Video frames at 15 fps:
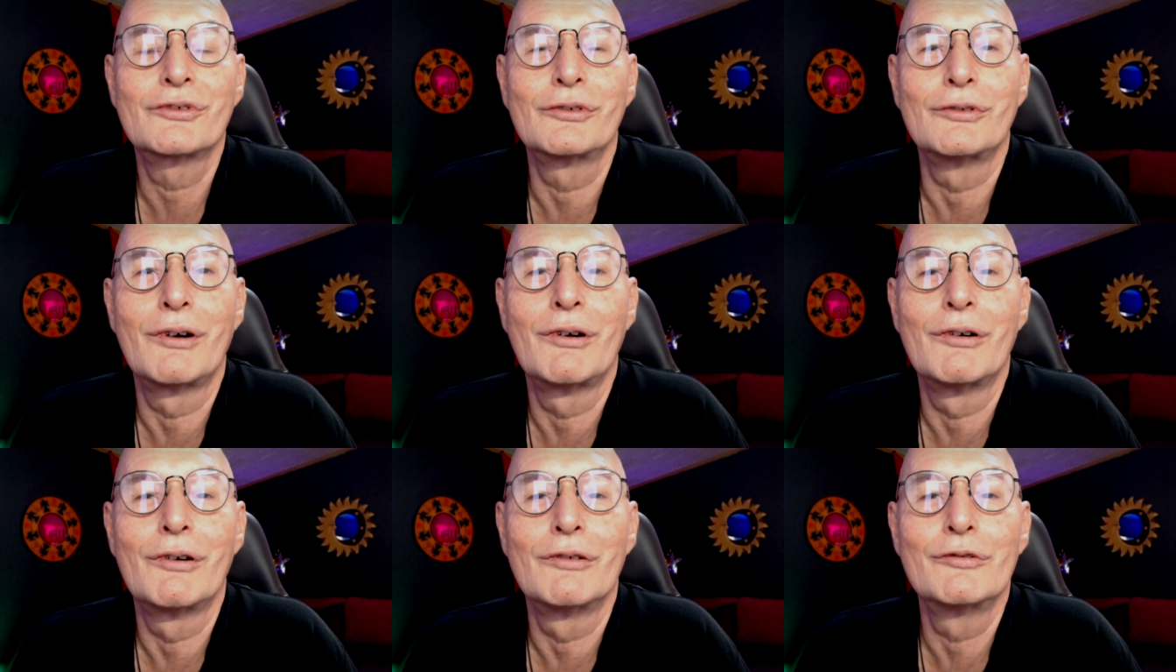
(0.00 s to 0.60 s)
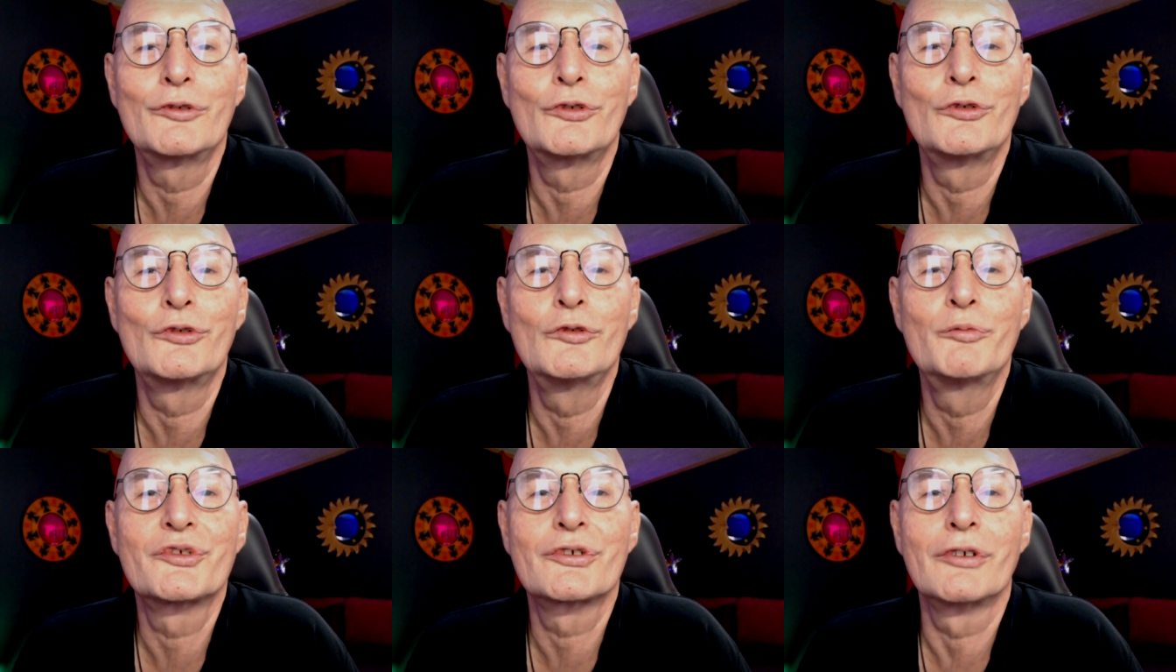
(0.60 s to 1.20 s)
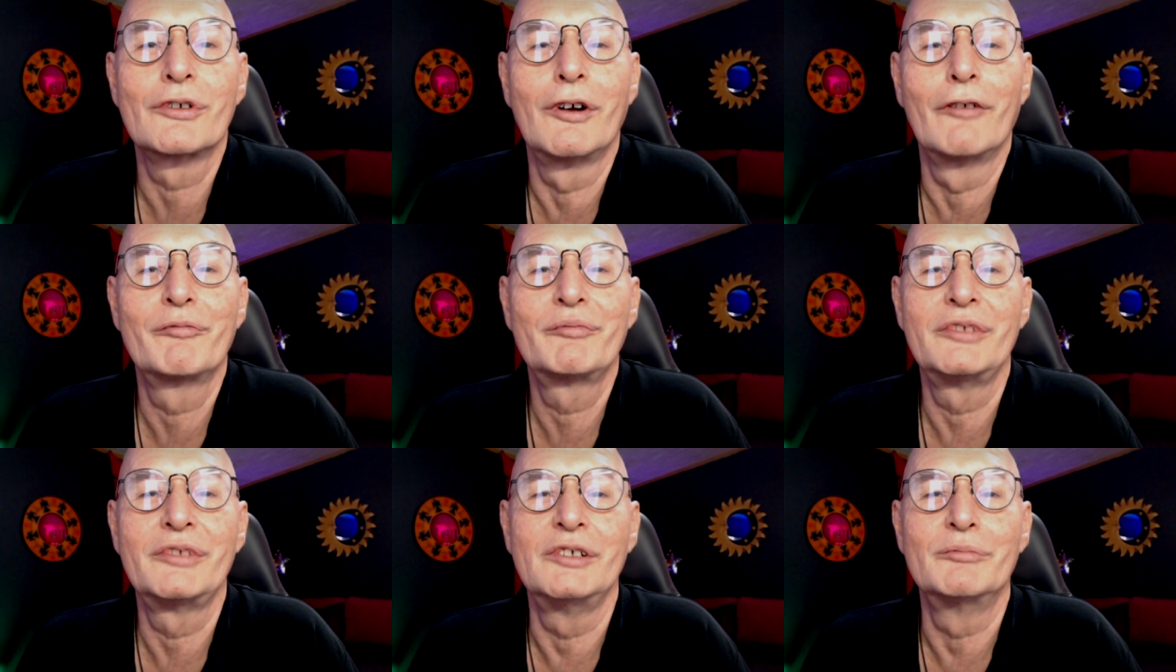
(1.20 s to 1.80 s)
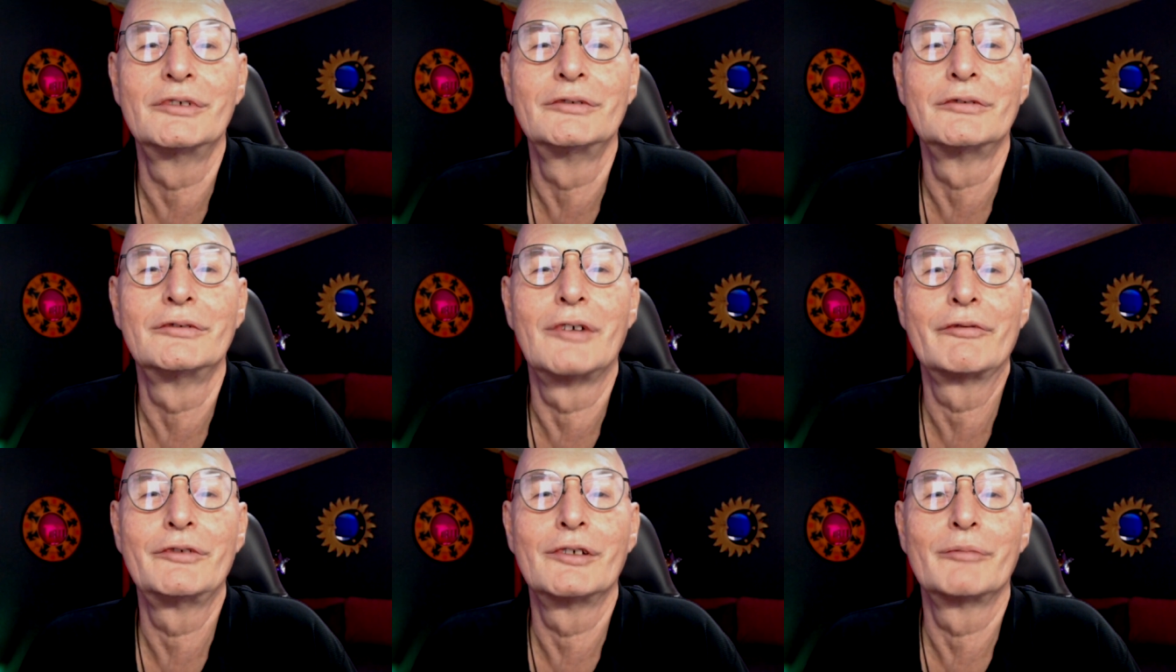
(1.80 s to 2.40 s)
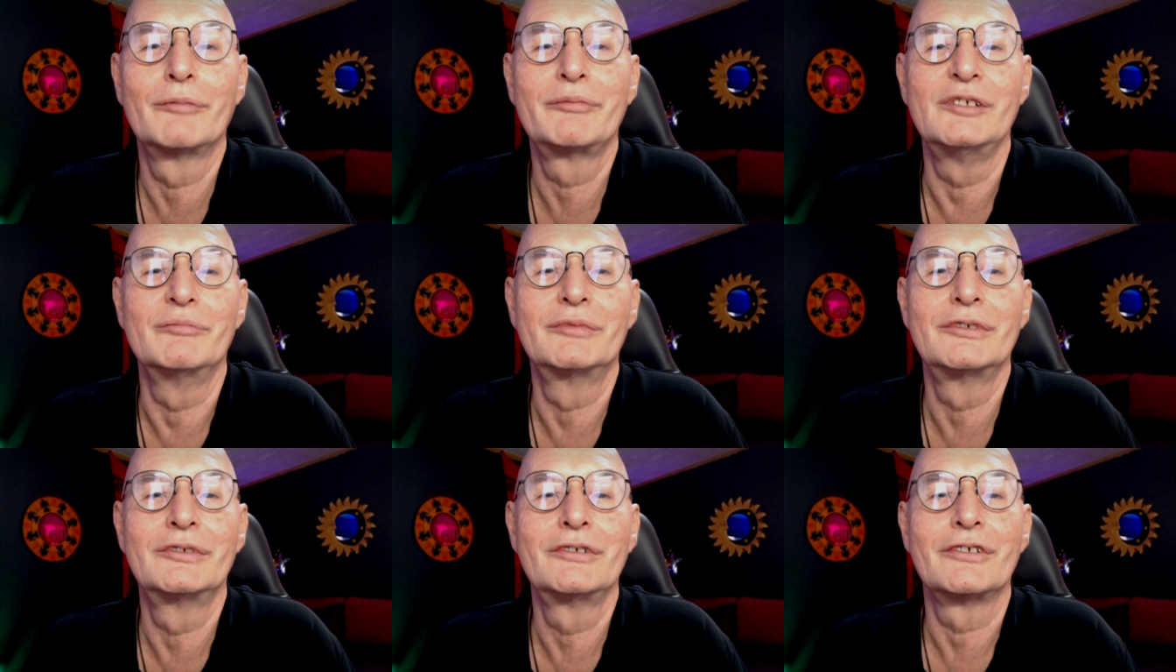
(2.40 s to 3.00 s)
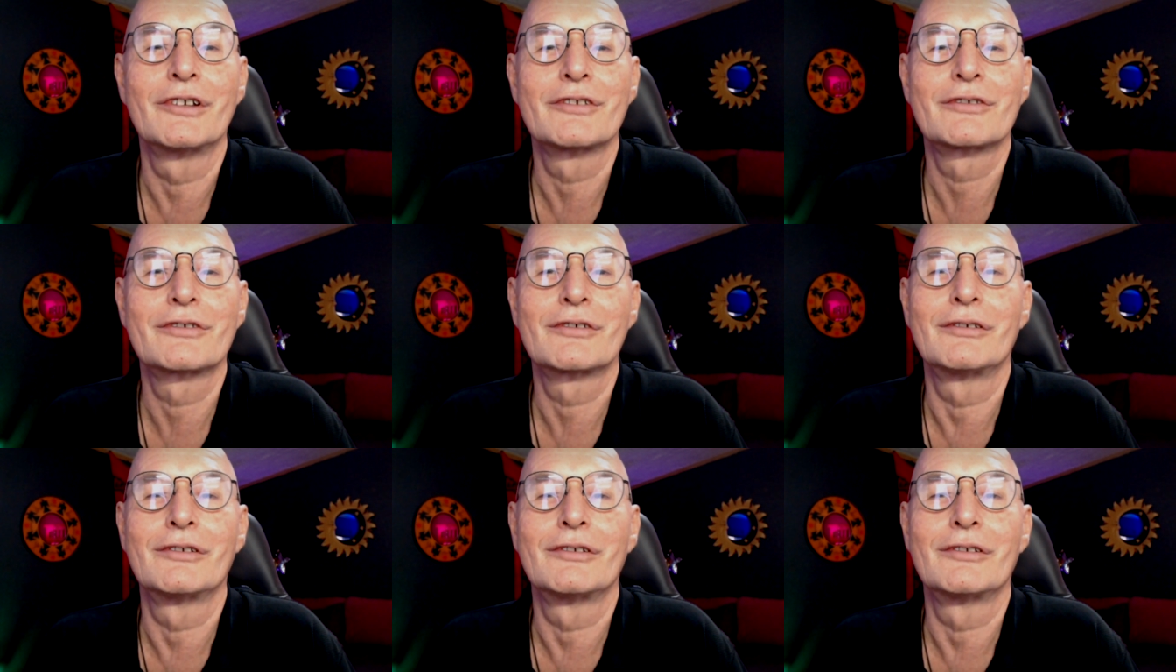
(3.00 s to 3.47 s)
you know, whole groups of people, of your people, yes or